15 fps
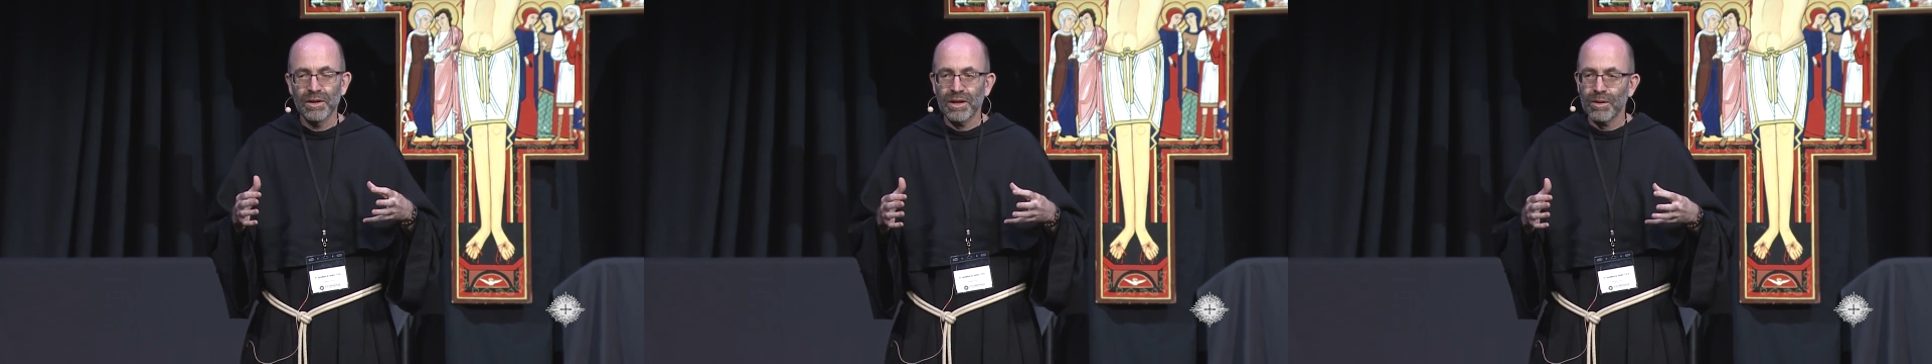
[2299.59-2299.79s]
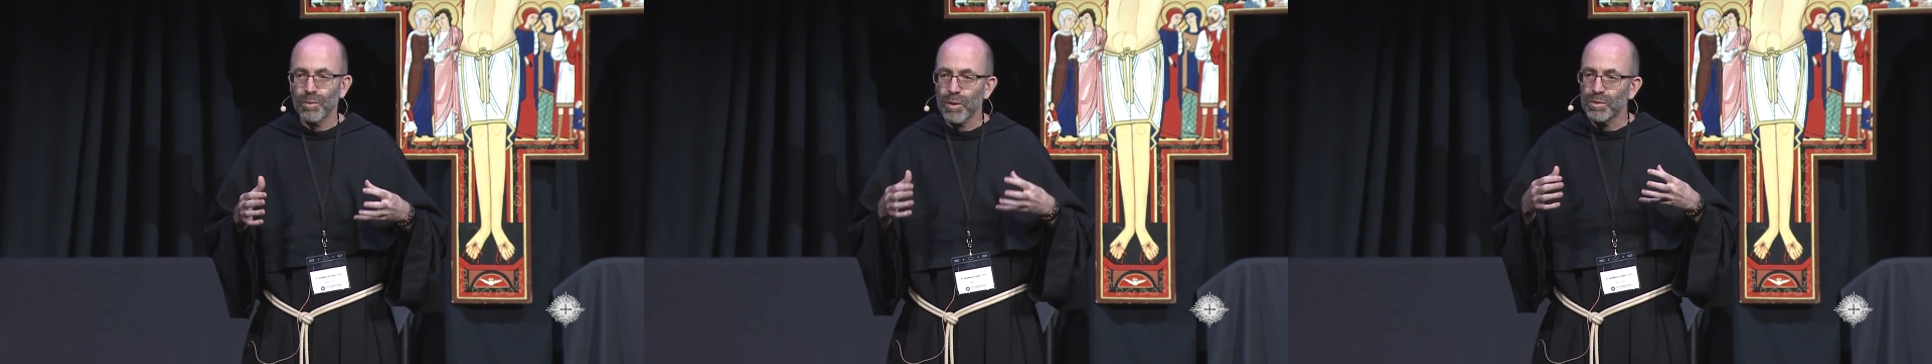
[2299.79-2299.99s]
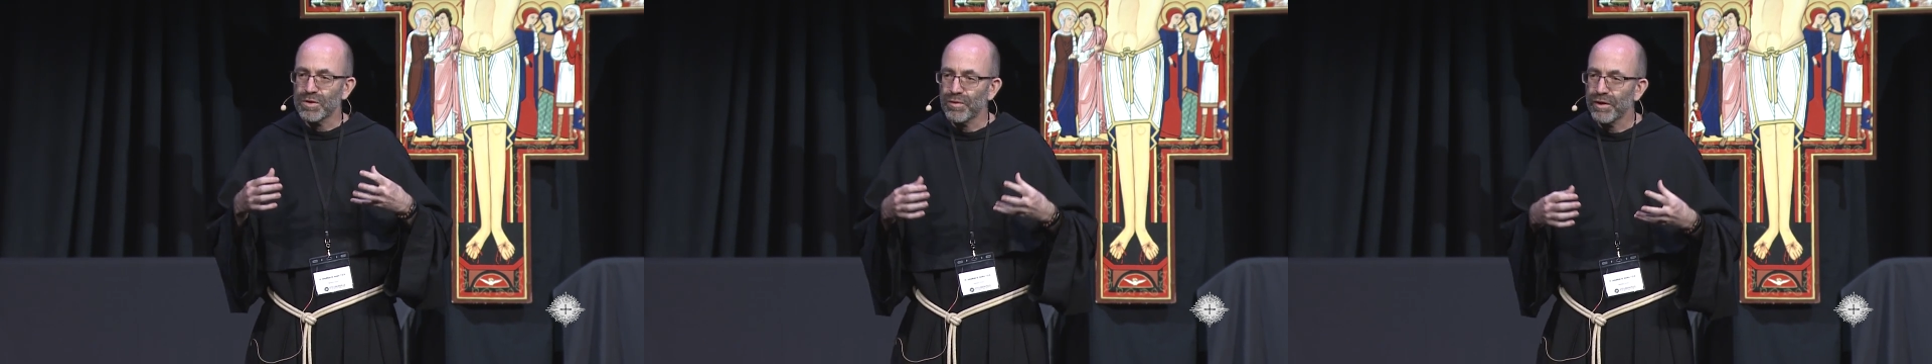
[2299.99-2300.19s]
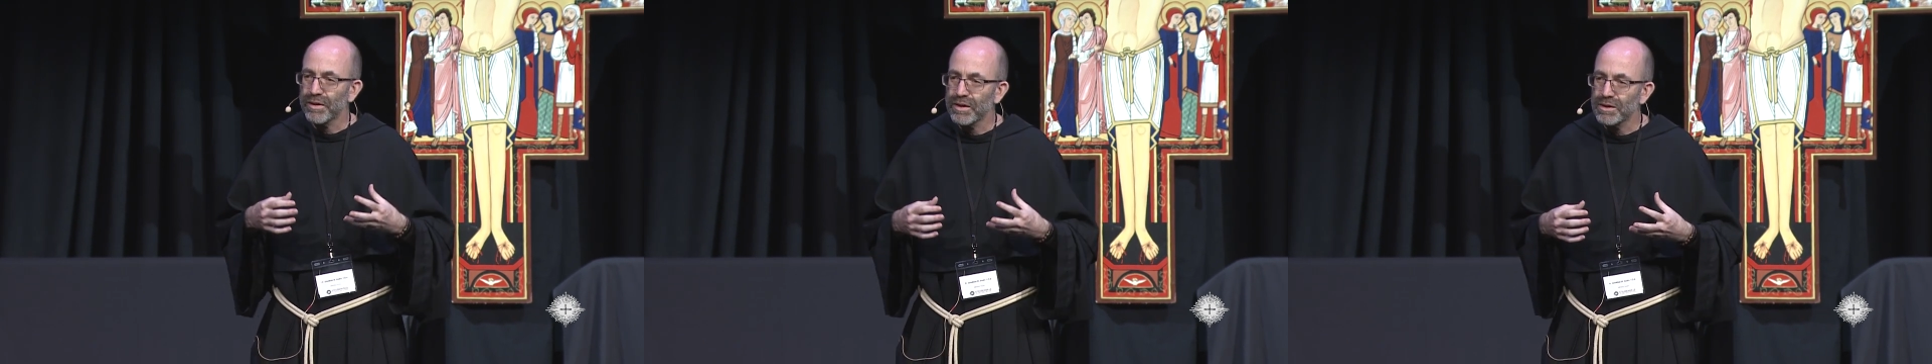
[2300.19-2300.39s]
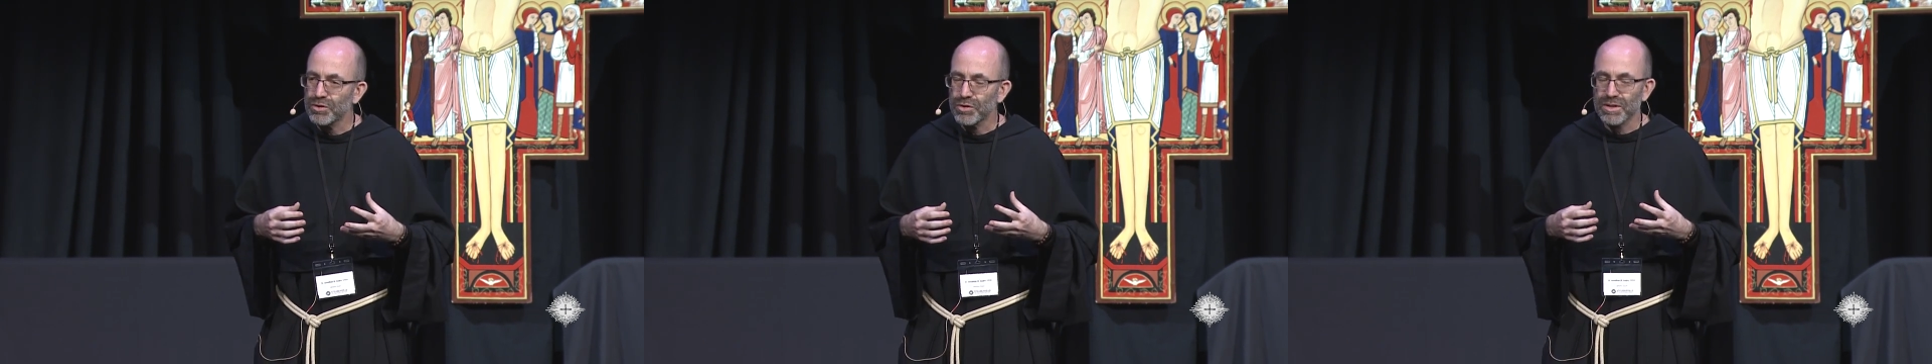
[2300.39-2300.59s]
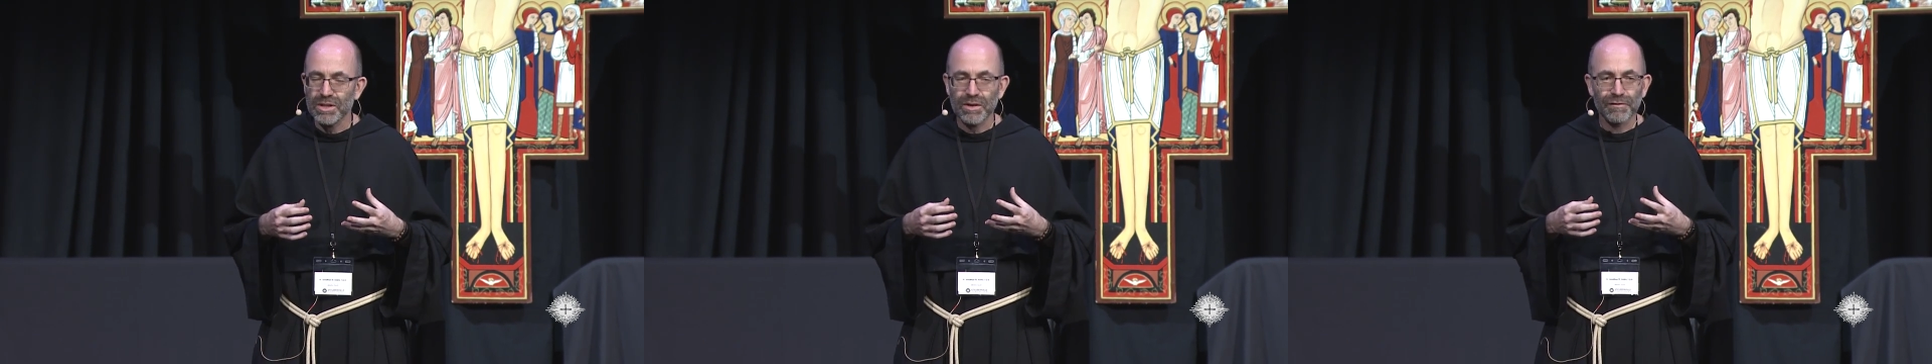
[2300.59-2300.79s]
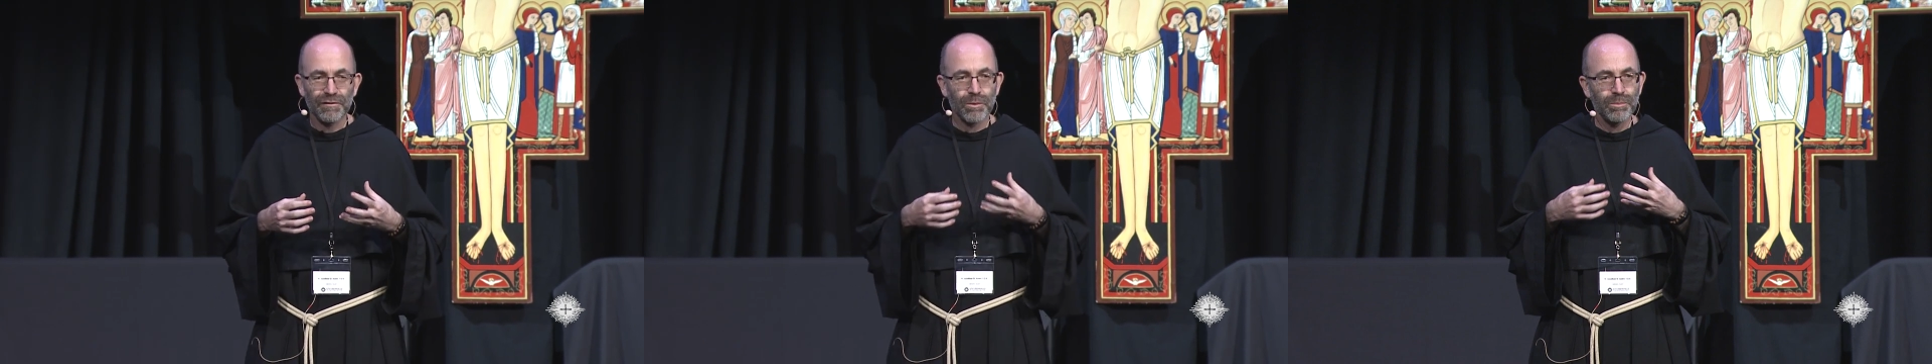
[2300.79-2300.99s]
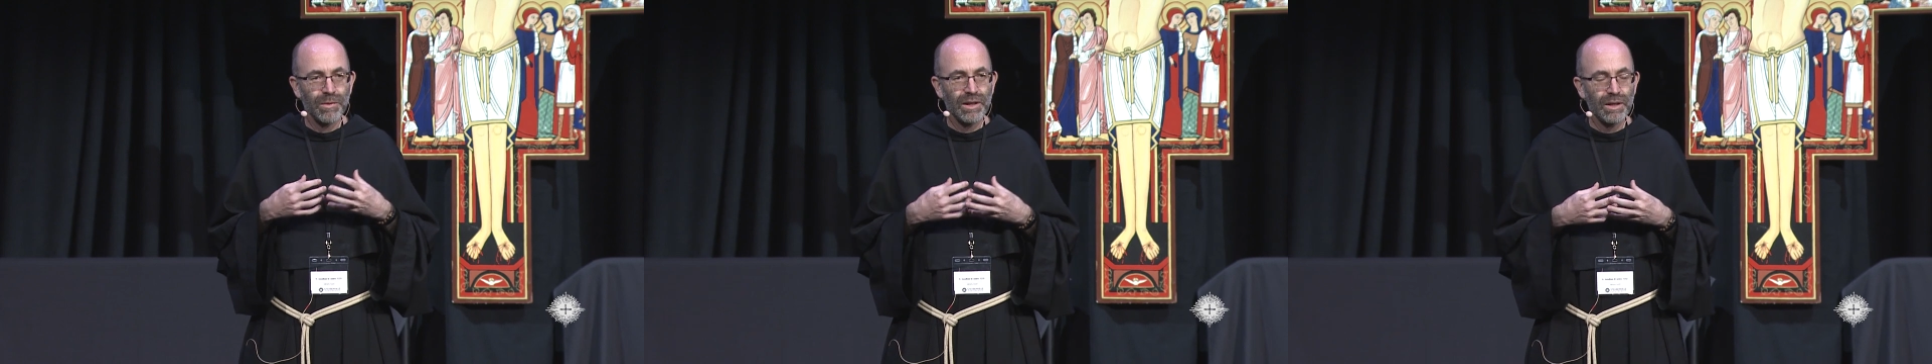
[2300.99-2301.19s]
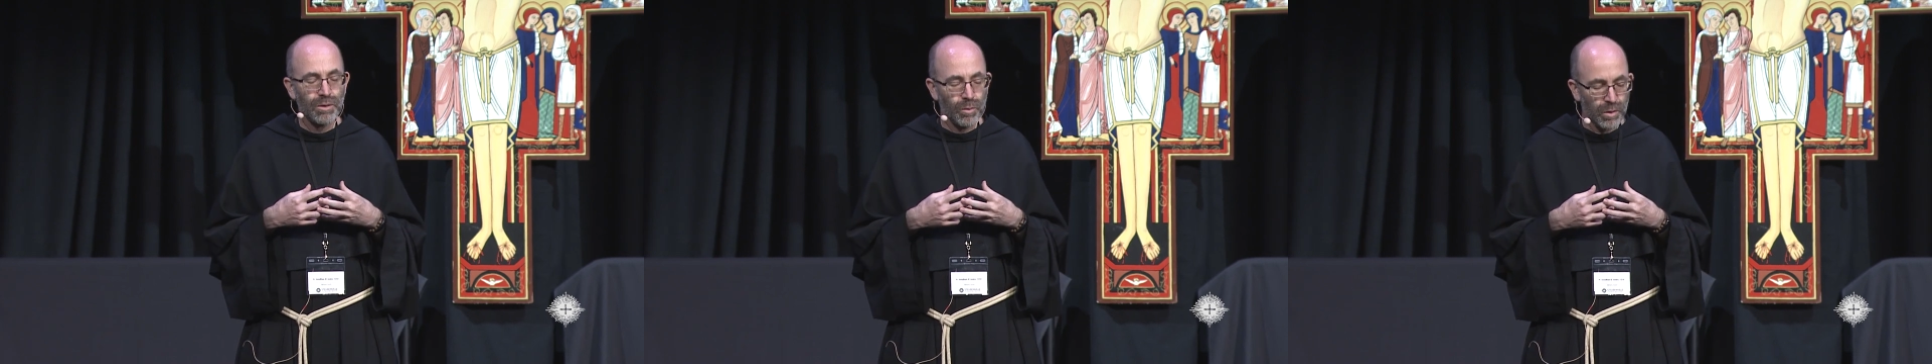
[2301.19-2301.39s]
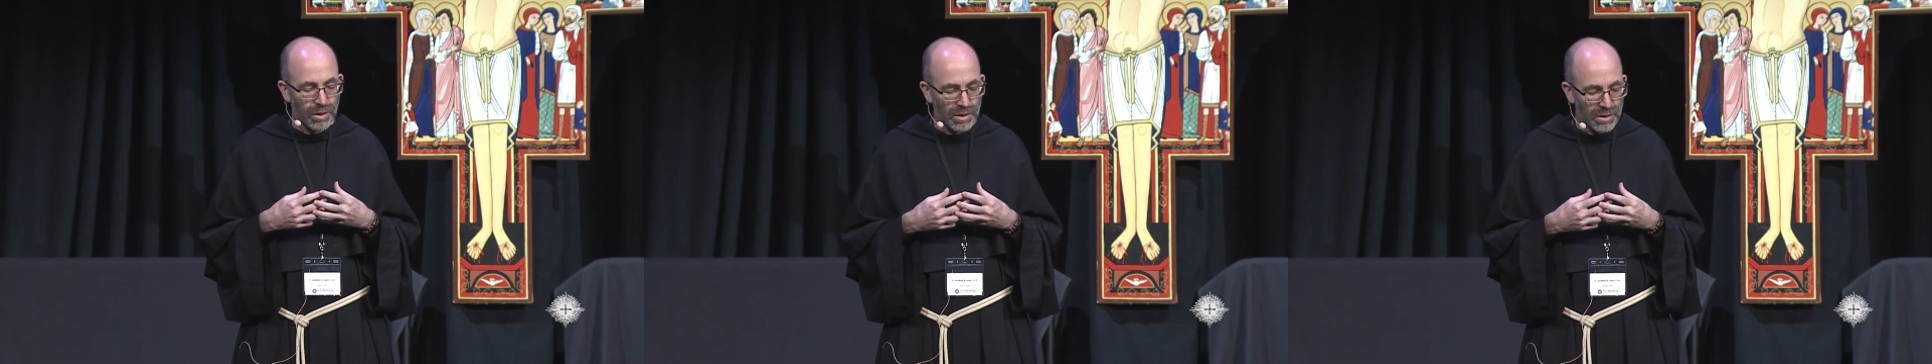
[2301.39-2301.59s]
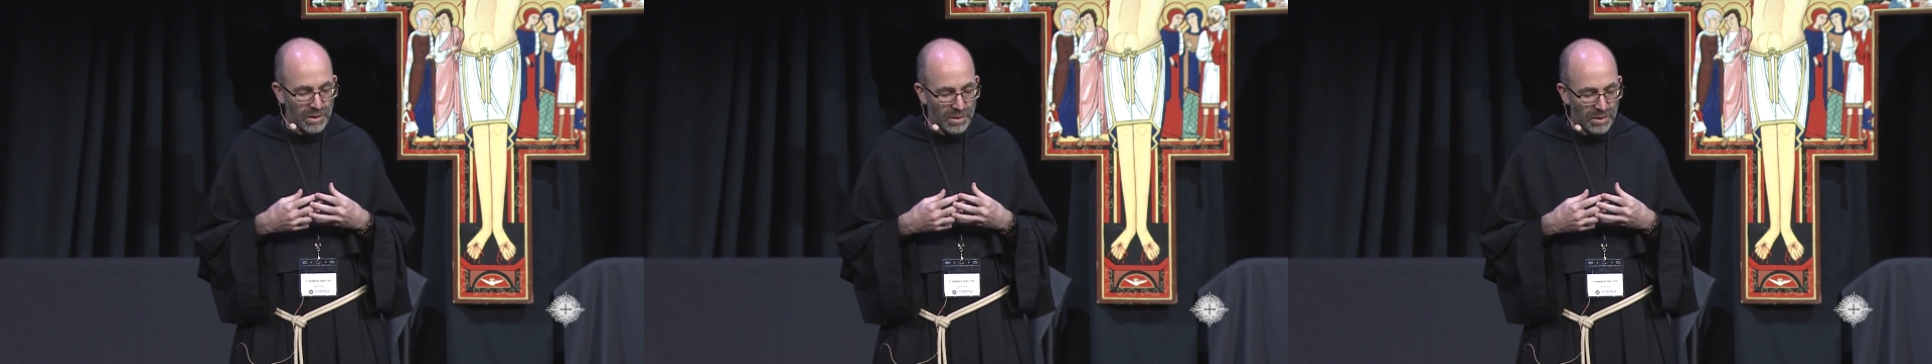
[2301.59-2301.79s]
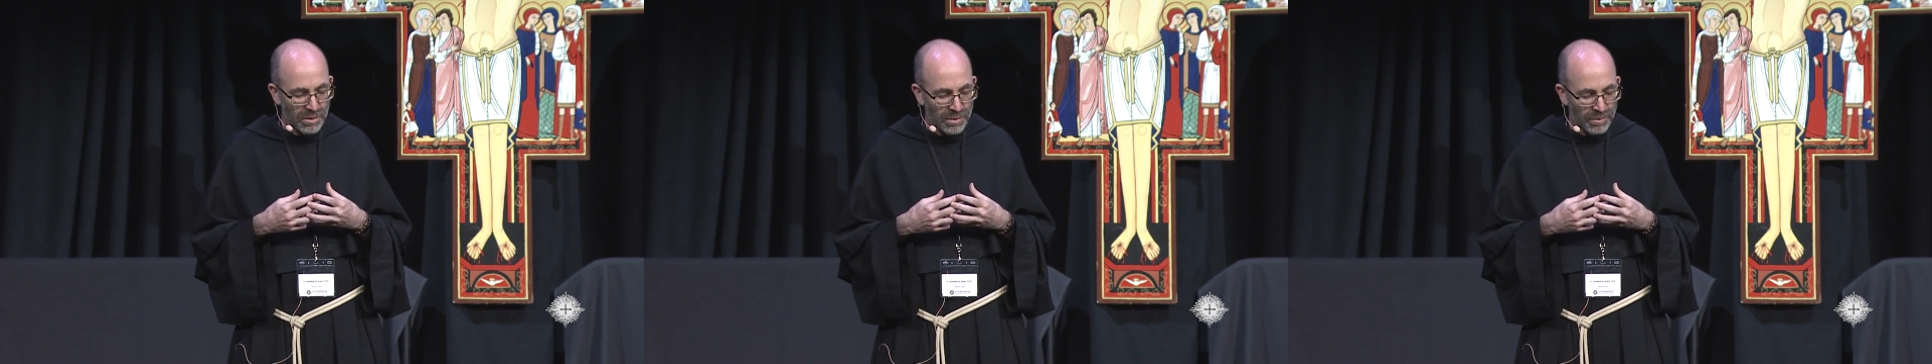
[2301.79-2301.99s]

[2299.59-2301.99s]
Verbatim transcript: And what was very interesting for me was,